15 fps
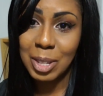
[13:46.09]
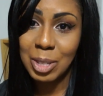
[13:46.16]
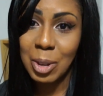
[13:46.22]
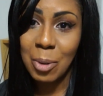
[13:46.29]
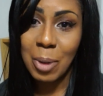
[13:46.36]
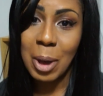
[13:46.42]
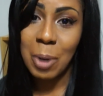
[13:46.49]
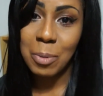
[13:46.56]

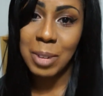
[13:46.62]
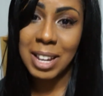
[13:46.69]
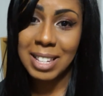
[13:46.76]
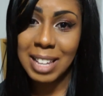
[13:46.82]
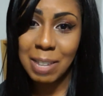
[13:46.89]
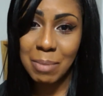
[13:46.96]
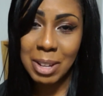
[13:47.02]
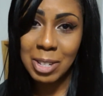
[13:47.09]
So I hope you
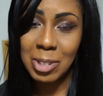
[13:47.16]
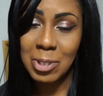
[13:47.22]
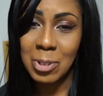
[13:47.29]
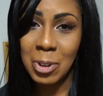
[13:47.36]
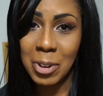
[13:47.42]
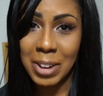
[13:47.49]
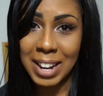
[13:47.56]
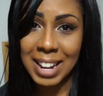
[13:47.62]
guys like my
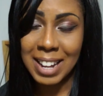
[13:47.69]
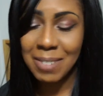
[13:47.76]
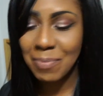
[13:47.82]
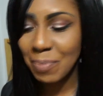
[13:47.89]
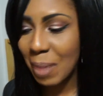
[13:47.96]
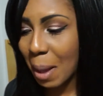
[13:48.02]
story.